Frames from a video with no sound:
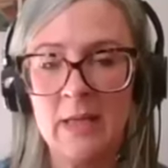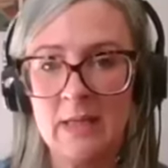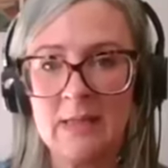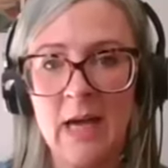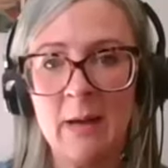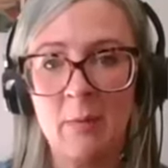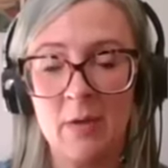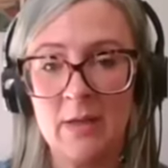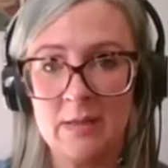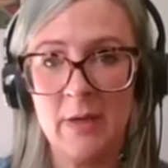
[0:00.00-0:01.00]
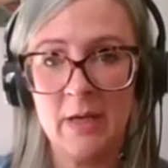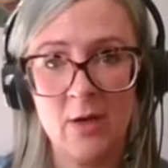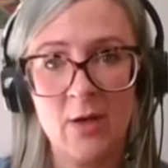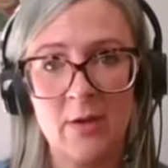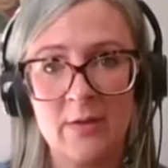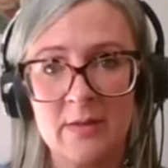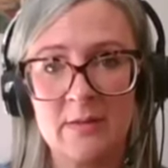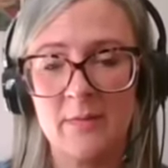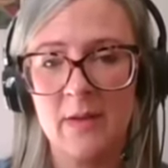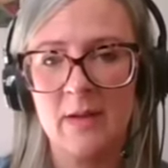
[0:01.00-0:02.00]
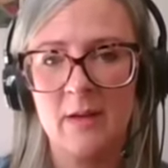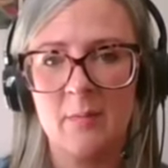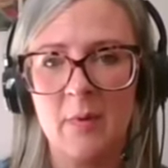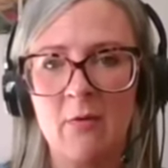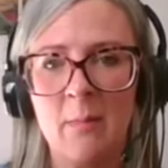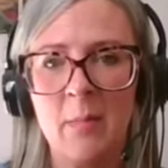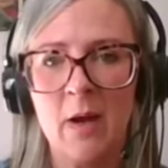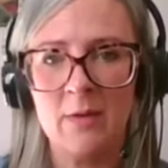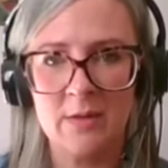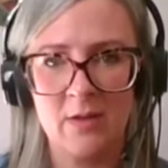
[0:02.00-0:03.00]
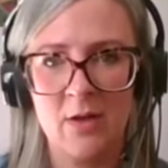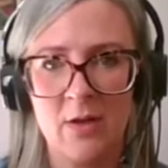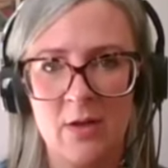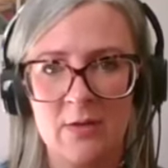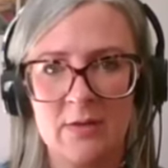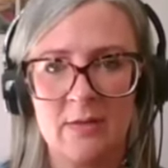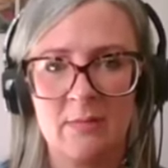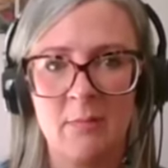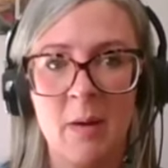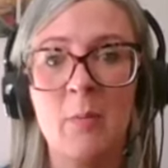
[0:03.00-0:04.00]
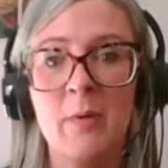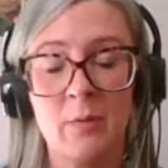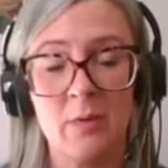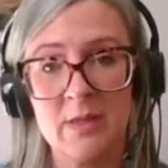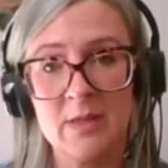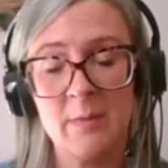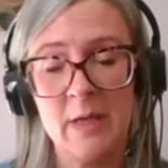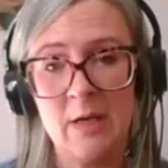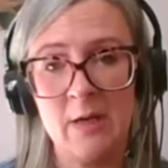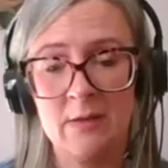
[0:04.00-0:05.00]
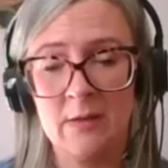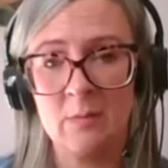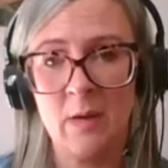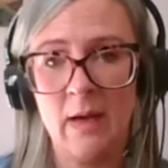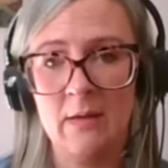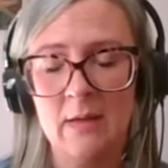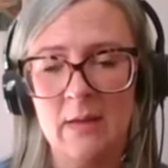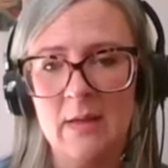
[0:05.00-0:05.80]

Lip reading: And at the time, I wanted to be a nurse. My grandma was a nurse. My mum had wanted to be a nurse as well.